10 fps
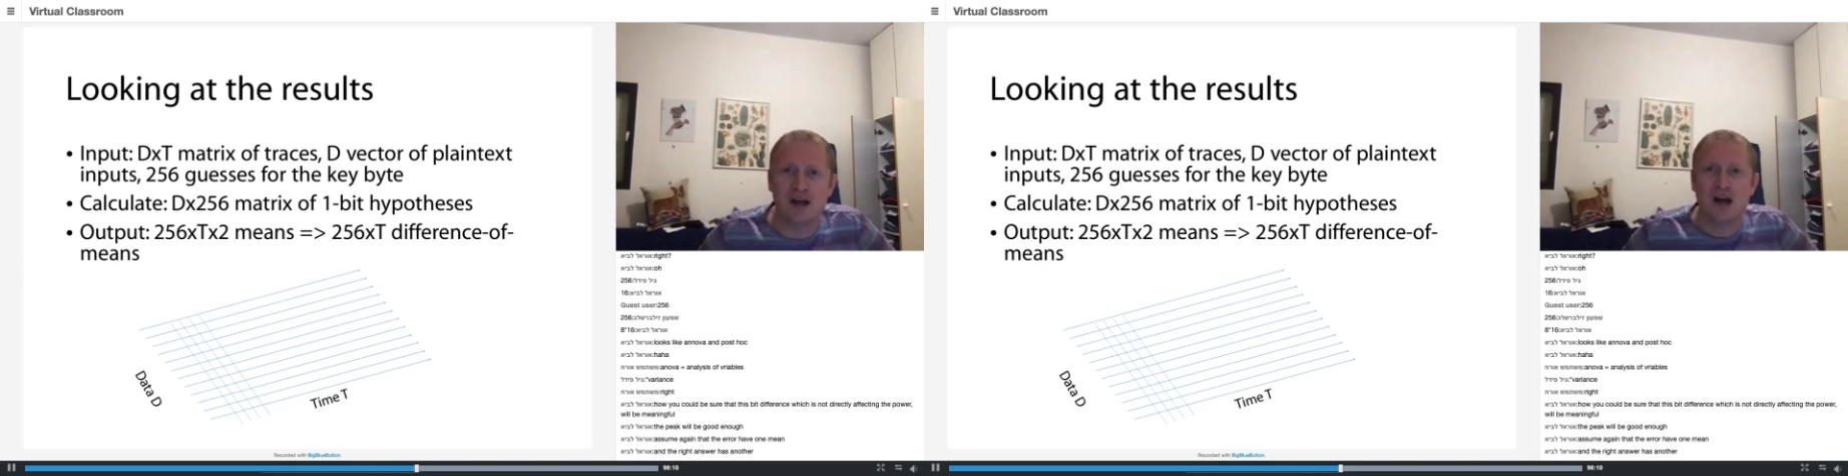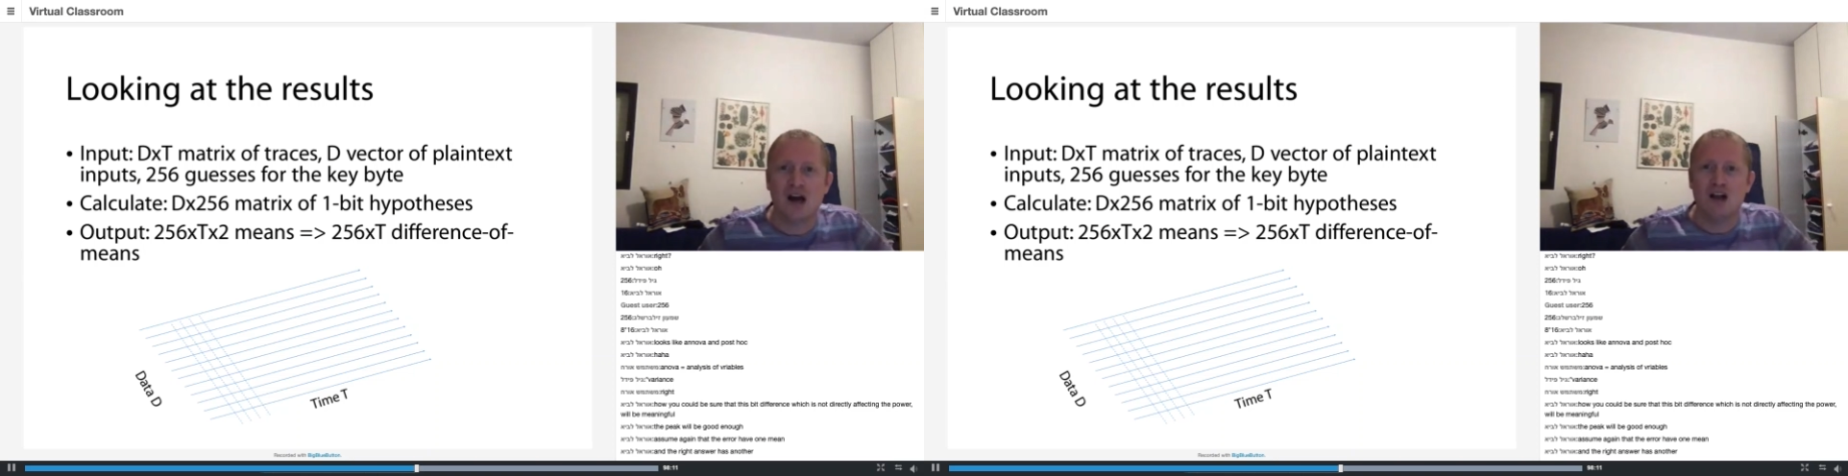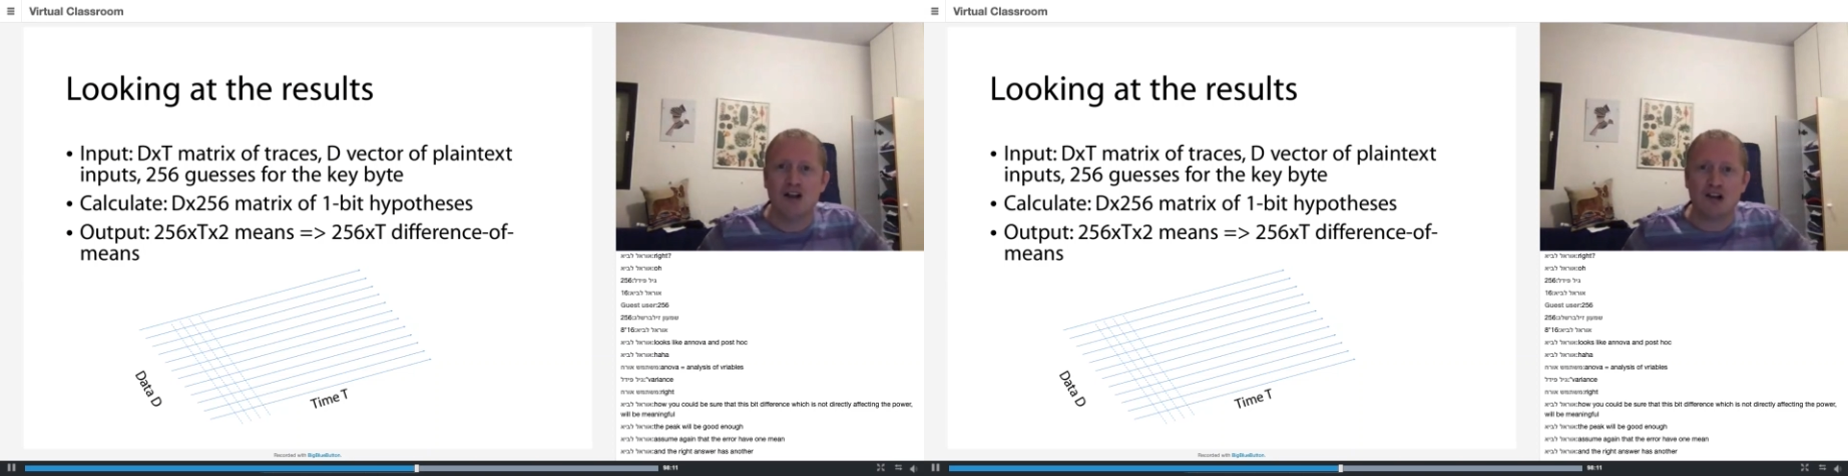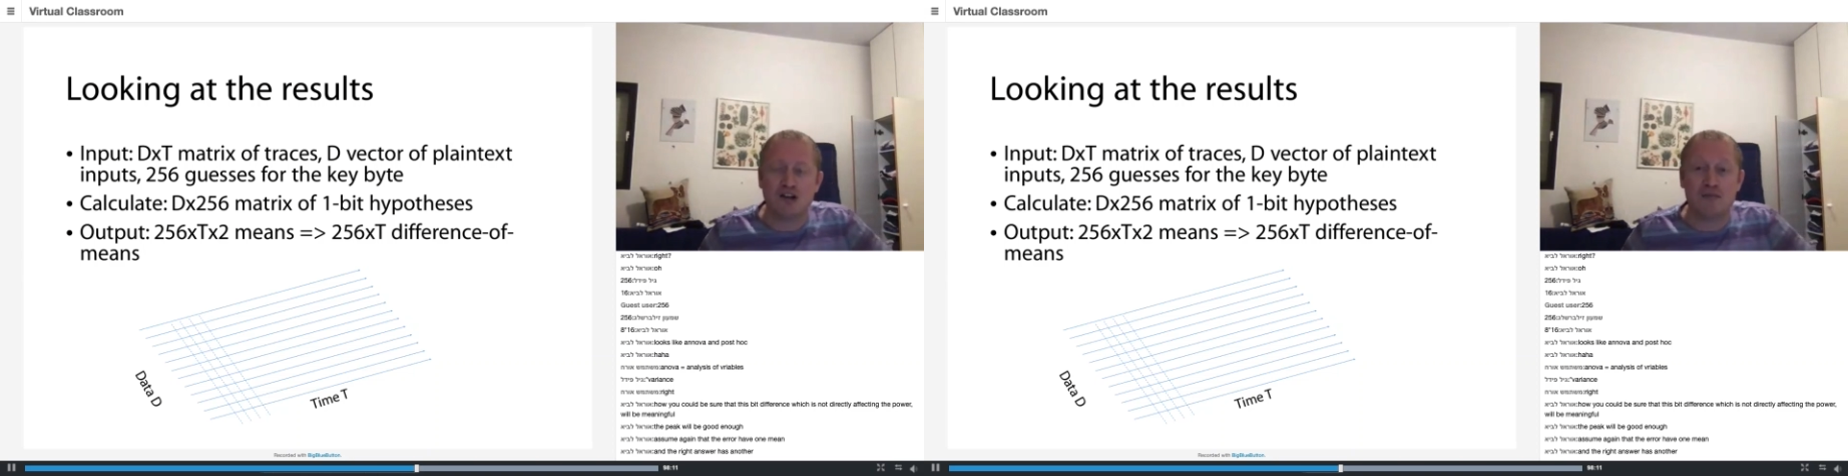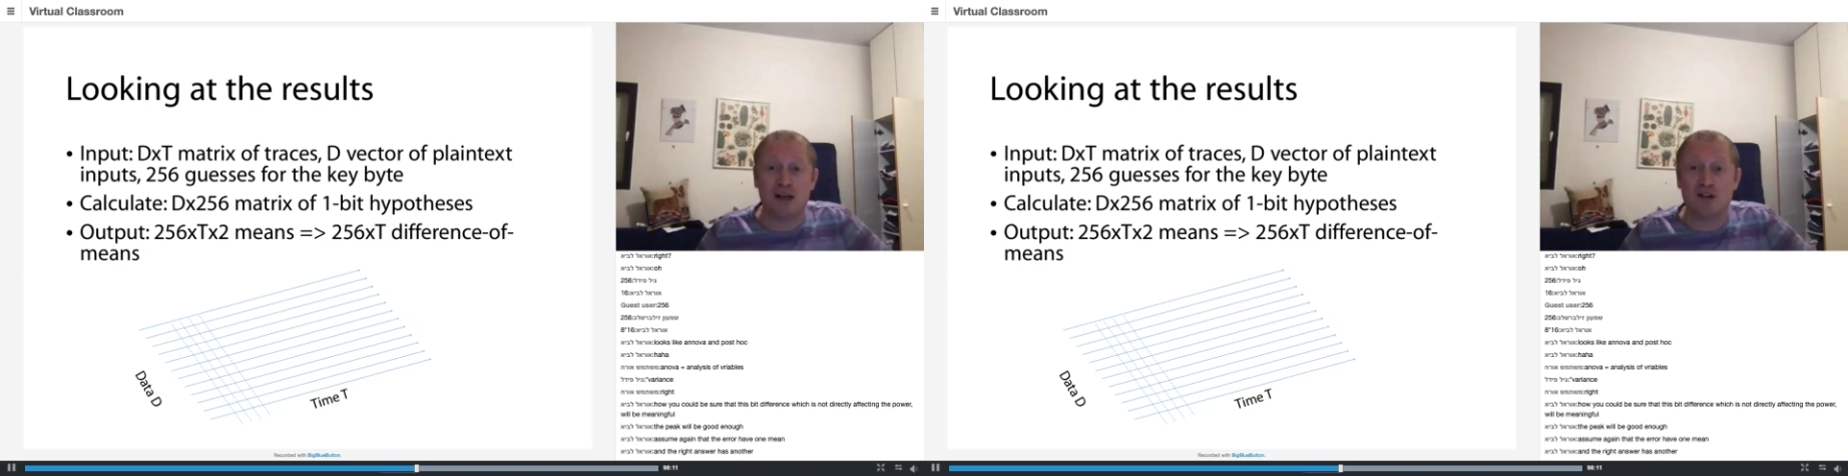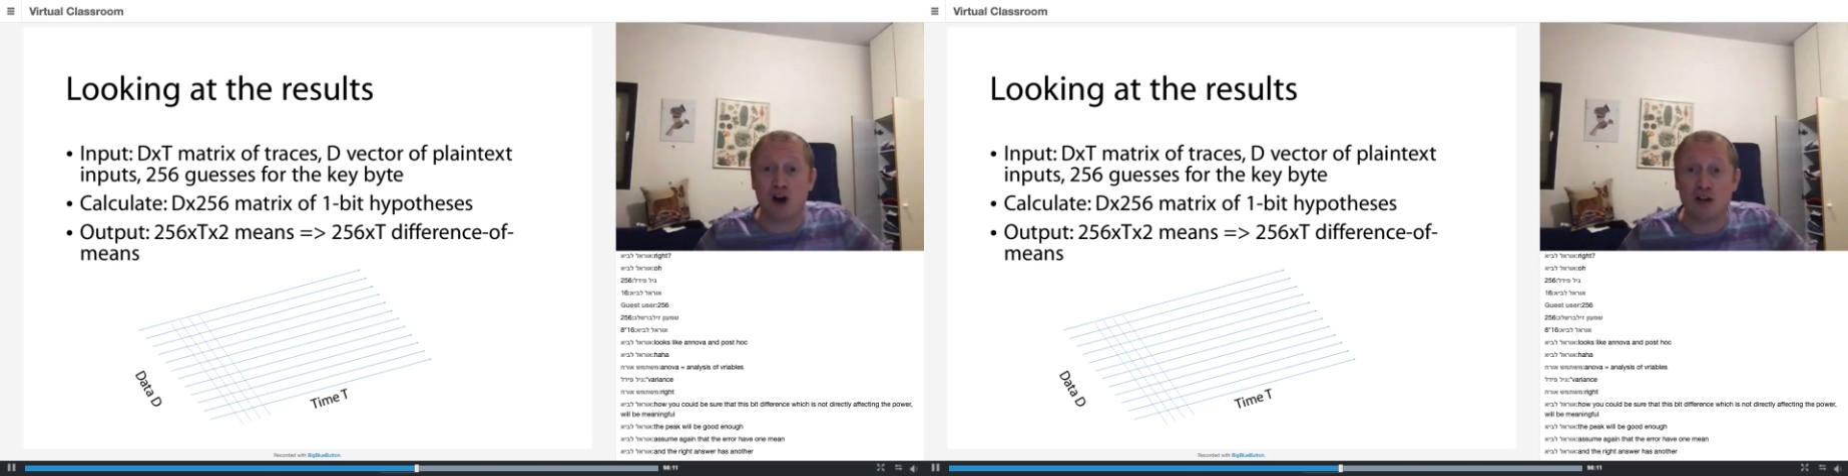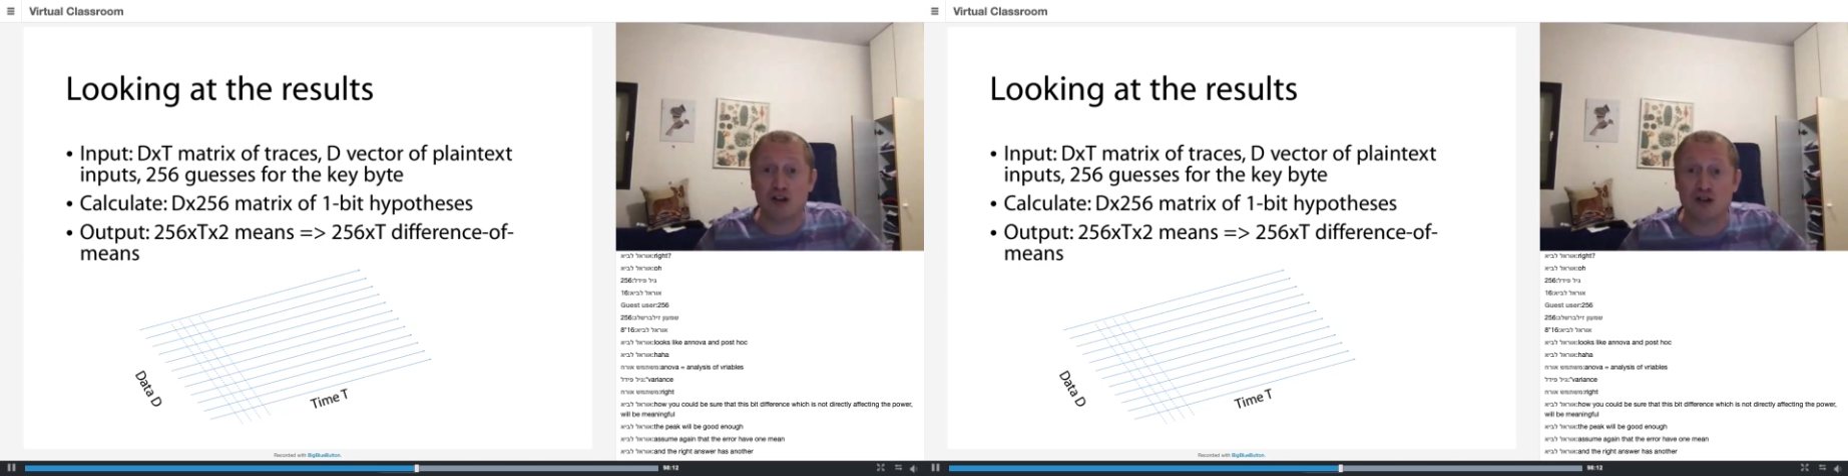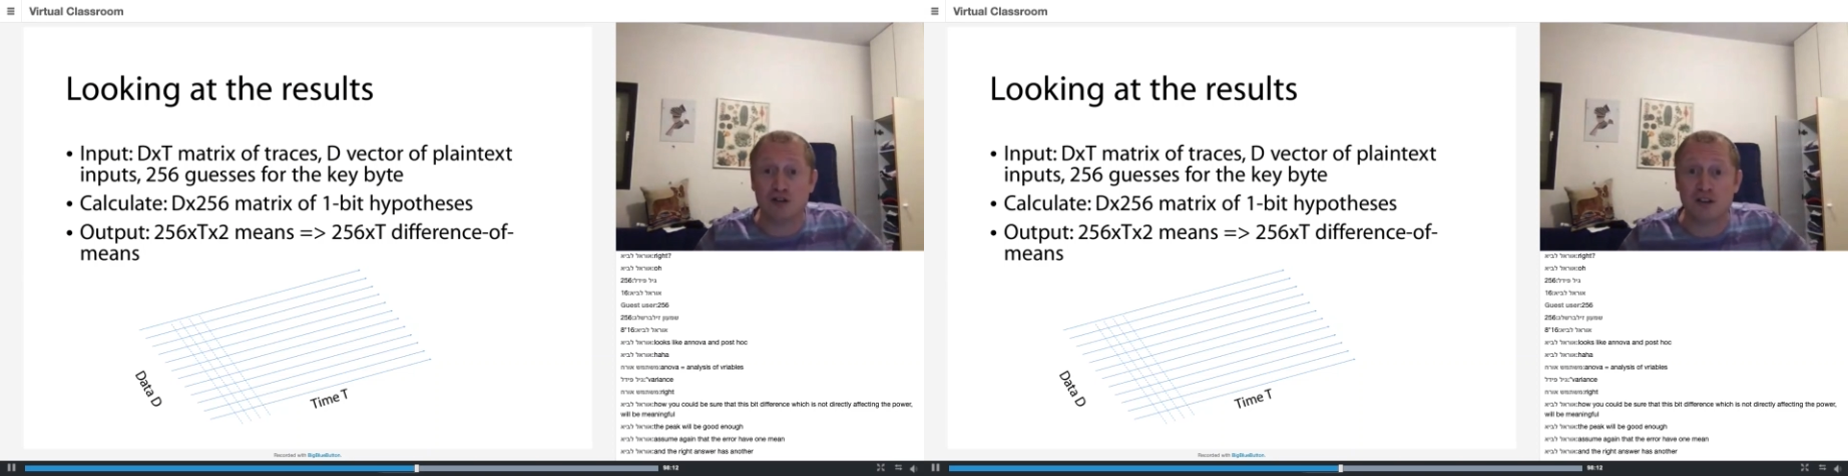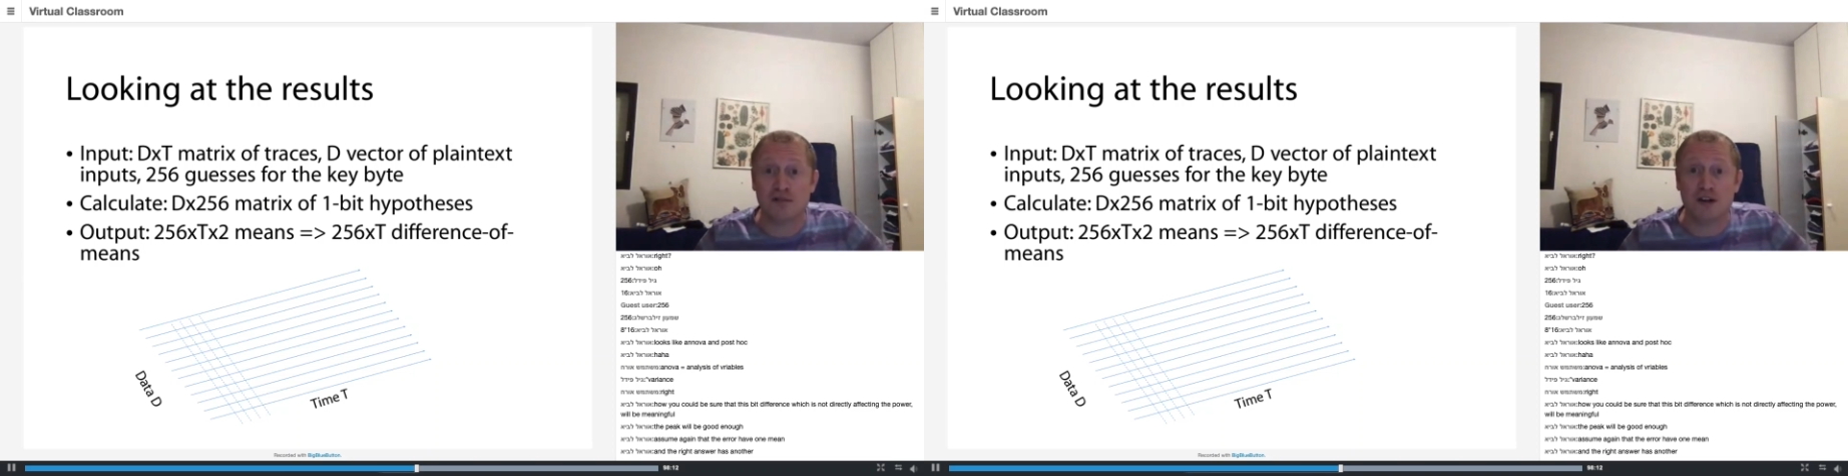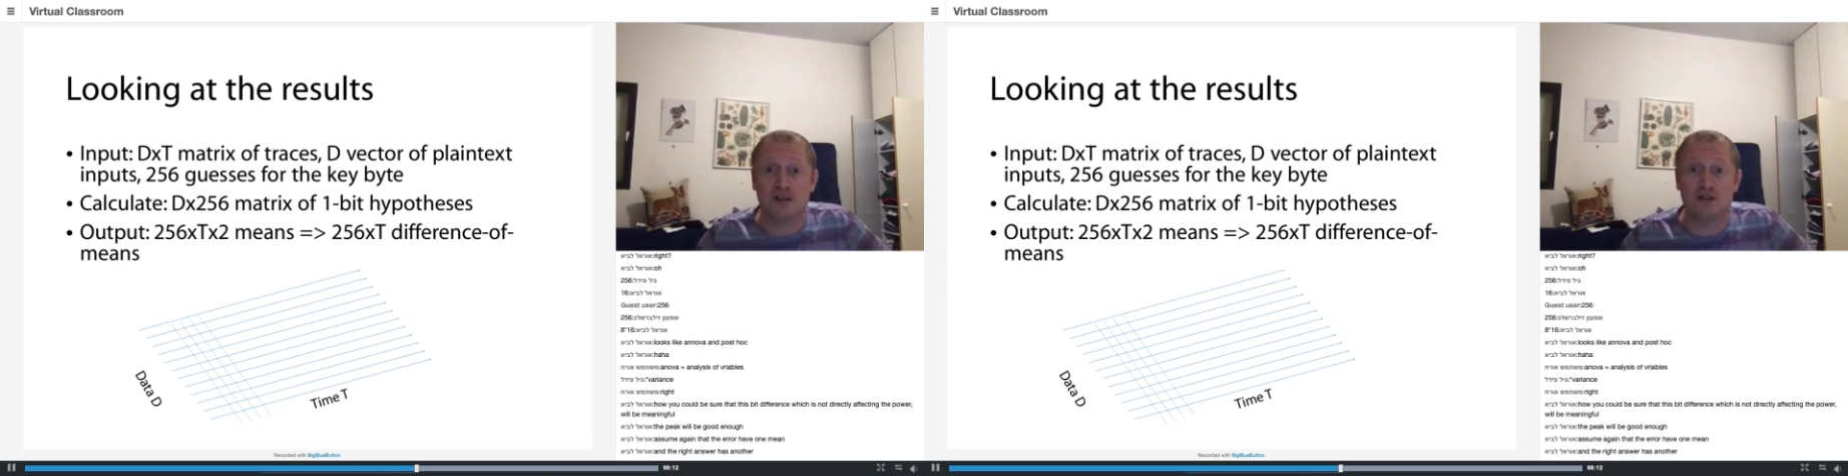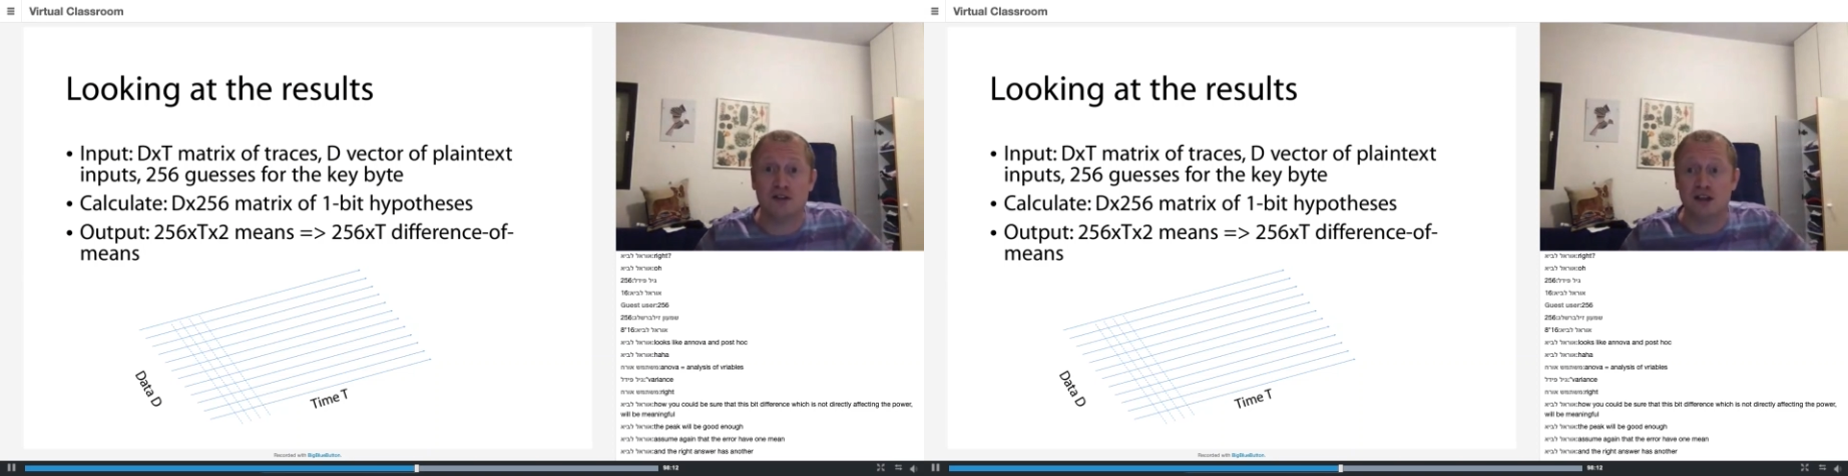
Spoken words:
a lot of my knowledge on the device under test. For